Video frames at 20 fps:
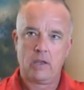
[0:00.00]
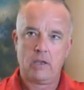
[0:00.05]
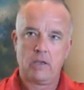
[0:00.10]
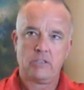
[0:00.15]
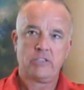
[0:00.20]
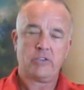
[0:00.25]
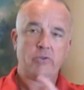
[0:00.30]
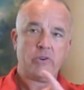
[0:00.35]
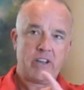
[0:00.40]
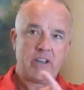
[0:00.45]

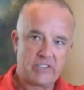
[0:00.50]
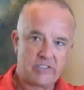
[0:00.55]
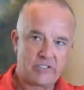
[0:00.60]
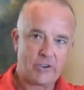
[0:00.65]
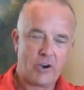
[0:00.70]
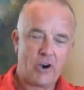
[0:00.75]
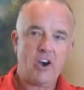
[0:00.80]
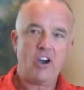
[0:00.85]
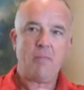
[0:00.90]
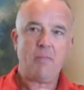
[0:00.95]
So when I
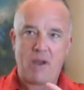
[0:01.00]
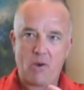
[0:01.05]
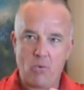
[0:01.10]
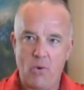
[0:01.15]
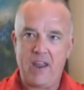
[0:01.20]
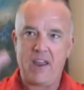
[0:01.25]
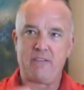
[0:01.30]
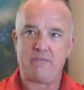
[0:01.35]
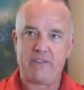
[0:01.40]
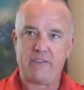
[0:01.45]
saw him, I
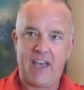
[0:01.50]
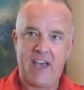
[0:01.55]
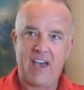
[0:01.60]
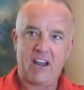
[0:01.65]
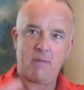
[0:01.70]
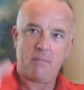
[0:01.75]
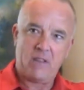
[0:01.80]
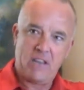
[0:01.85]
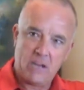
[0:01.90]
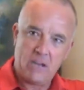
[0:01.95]
waved at
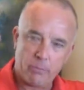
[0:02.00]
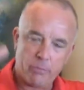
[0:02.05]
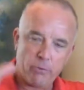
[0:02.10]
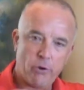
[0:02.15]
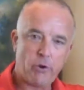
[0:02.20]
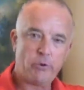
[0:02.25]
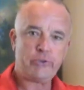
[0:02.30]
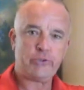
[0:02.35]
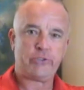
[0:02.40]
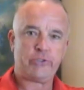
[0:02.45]
him. He
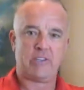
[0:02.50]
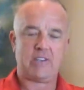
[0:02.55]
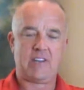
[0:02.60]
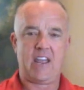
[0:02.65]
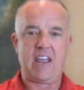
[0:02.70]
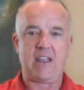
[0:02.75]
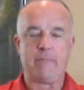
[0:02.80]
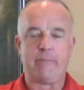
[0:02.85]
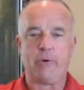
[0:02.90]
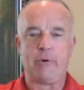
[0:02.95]
approached the
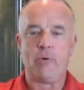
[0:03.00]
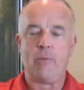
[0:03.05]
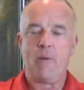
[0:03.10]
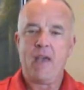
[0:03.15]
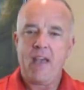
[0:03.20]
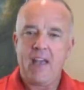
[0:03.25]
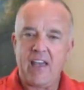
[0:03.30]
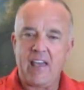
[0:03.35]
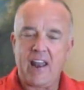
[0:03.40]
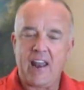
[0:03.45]
table
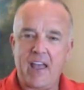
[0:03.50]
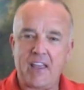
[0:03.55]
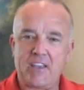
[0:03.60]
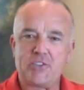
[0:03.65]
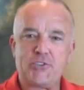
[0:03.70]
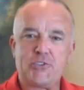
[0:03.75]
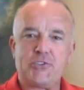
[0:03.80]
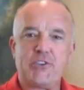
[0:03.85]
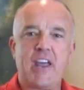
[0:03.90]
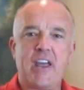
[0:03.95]
and I
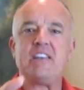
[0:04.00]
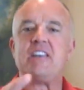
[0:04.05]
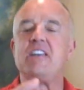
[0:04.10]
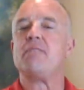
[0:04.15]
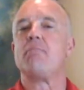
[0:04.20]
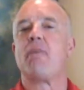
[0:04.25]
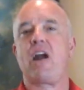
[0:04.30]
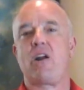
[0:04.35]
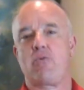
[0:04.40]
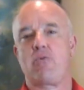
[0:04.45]
extended
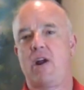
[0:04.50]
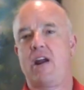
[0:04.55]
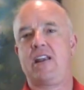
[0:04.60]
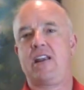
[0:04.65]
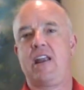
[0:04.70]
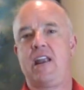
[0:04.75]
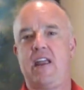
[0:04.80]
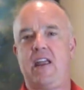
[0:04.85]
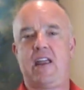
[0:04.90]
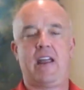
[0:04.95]
my right
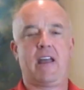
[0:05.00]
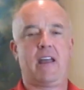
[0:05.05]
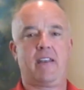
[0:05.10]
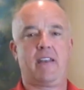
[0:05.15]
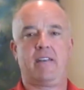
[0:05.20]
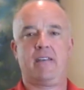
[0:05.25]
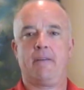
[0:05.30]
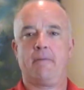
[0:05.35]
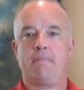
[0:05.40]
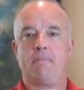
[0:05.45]
hand